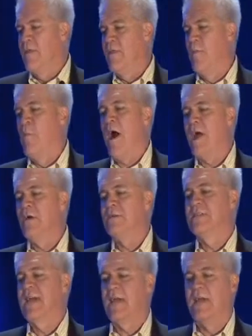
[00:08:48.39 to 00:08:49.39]
The
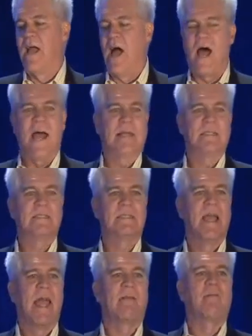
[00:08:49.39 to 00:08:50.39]
biotech guys
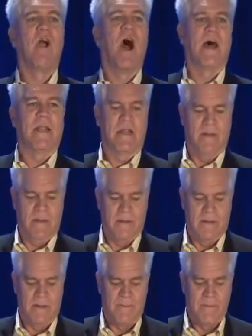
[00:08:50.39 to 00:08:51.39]
have got it.
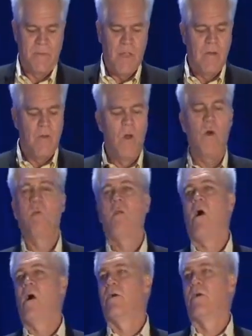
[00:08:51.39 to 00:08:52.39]
No
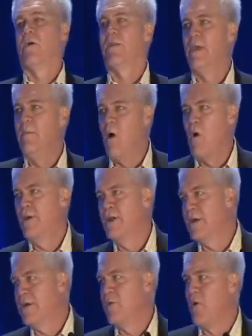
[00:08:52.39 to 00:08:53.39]
longer are they
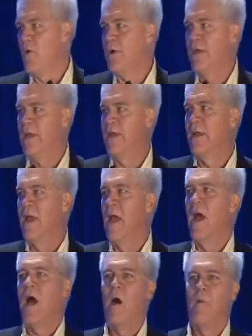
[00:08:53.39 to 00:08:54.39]
moaning and groaning
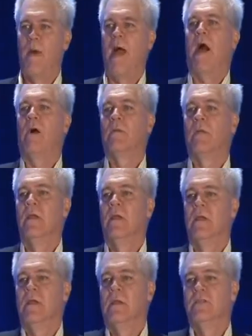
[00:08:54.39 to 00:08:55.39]
about
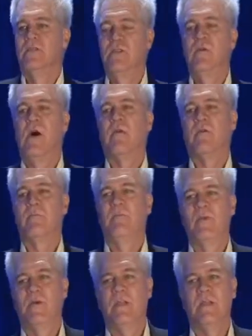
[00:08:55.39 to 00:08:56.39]
$200
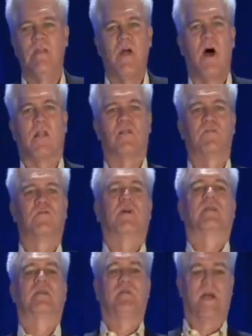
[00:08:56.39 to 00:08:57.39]
million
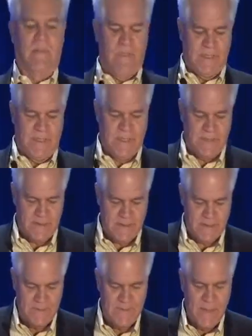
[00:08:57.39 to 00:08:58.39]
drug development
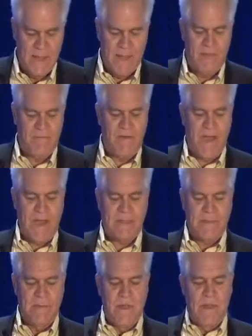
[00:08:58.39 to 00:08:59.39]
deals. In
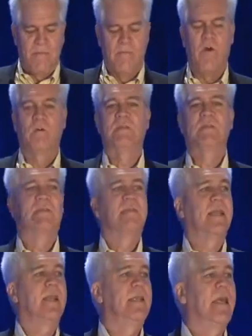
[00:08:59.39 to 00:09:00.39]
fact, folks in
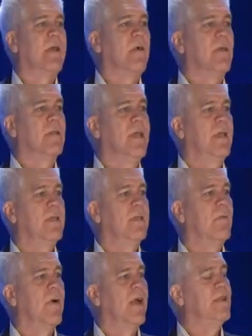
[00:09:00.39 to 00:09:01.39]
San Diego are leading
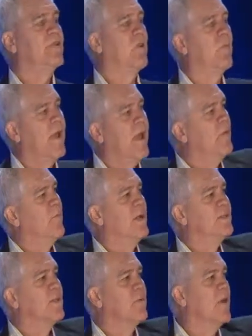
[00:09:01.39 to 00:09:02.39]
the way. Domain
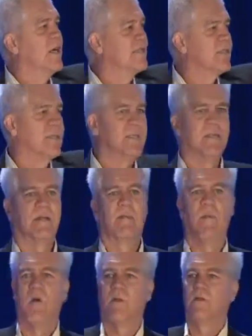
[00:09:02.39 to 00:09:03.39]
went to Russia and did a
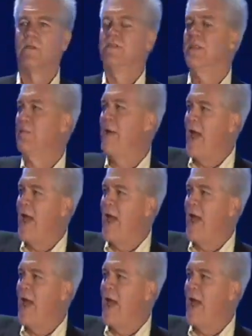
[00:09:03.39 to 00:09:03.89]
partnership.